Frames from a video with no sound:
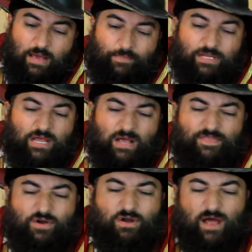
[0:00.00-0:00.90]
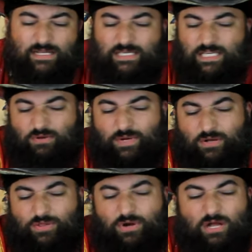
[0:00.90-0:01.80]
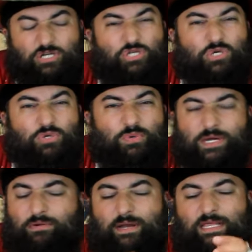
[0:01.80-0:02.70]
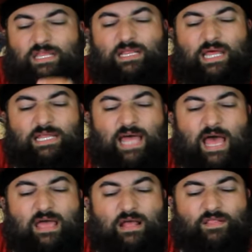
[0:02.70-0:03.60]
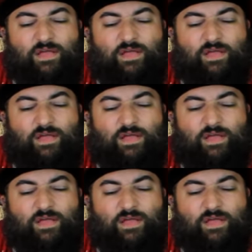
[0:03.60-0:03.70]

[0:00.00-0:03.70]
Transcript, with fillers: But they're not cereal, they're not sugary or anything like that.